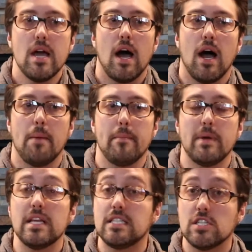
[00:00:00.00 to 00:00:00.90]
But
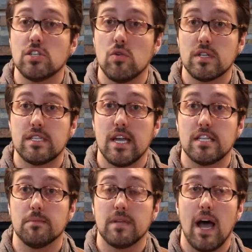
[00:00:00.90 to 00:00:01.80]
this is going to take
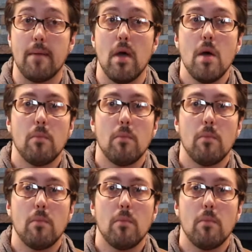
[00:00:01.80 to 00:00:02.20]
some time.